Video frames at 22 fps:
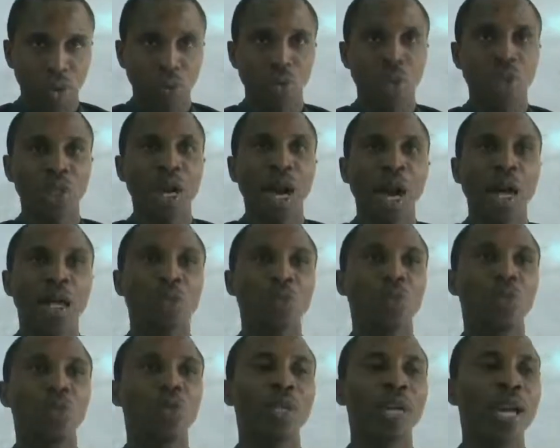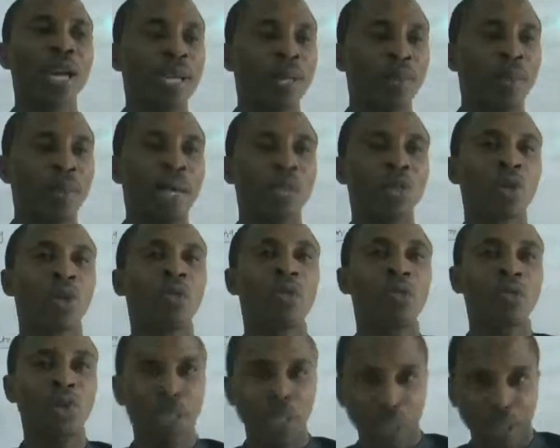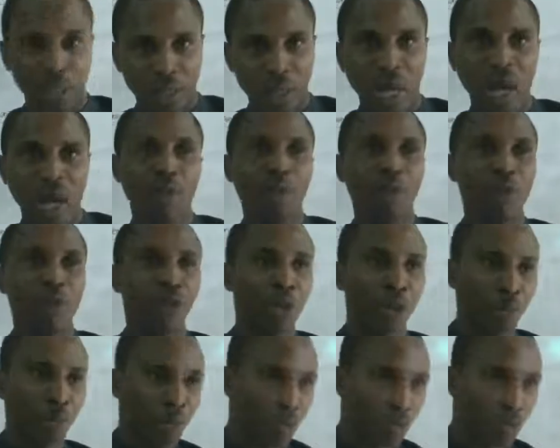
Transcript: which has both element of fixed and variable.